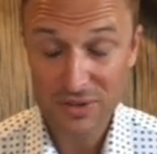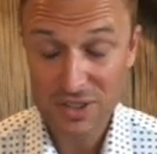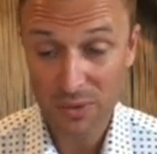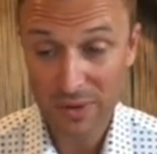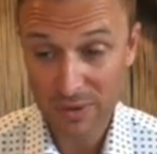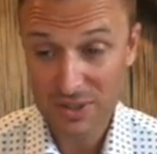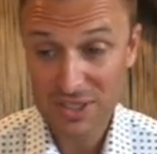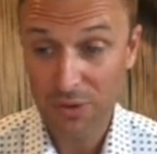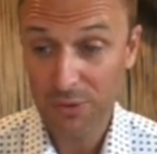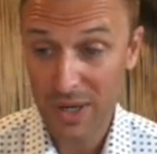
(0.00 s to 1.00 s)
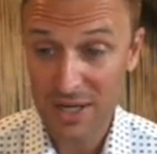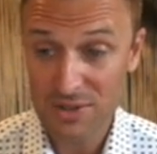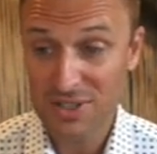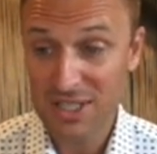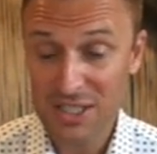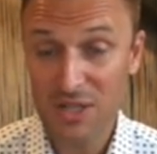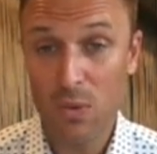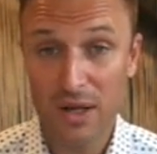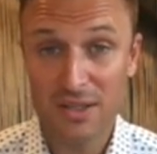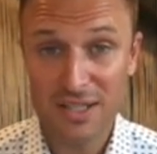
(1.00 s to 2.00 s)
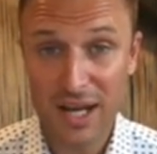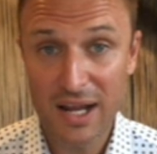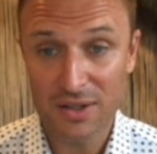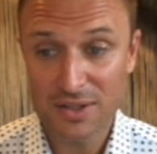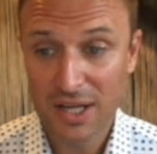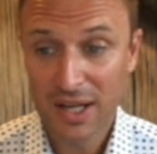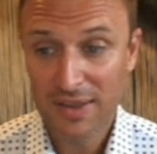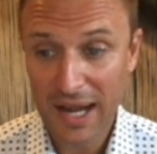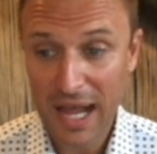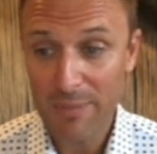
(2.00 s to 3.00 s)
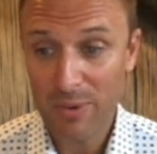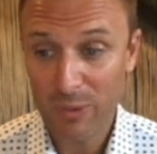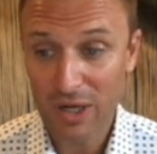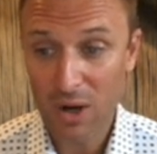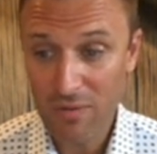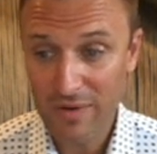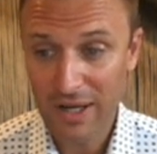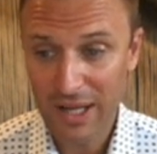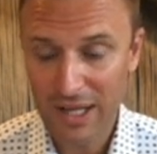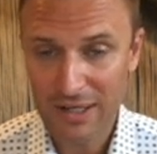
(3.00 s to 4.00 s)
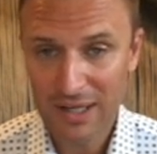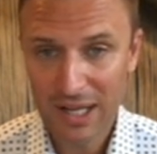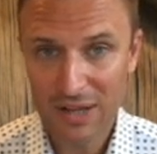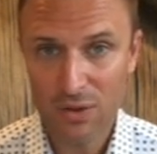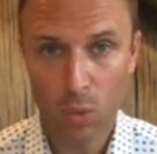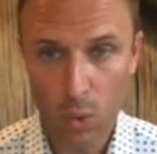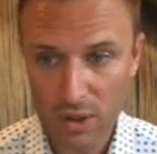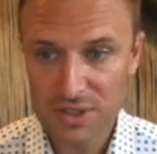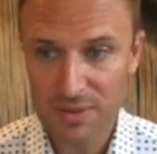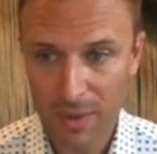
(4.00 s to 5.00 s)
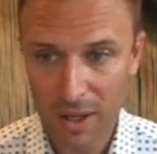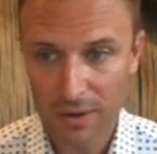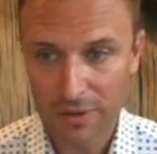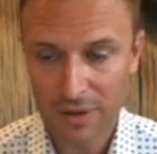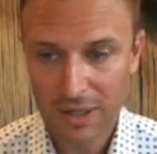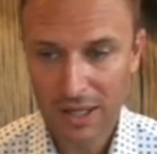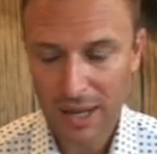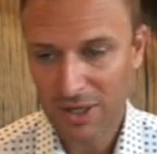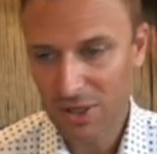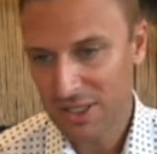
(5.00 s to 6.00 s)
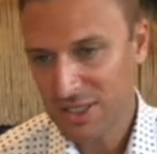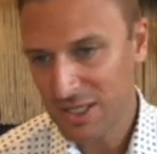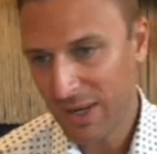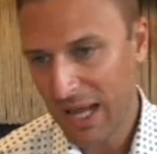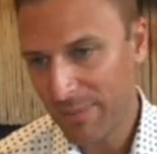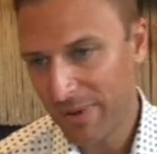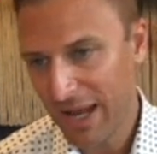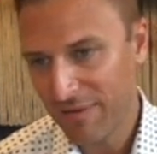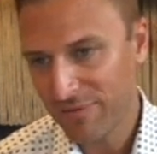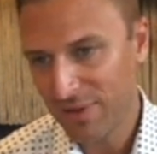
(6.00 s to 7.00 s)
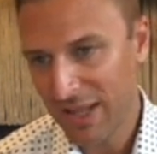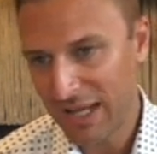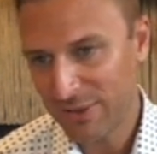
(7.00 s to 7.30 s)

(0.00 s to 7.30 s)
So there were still 361 sales that happened when COVID hit in the worst month. I mean, you can see what happened after that.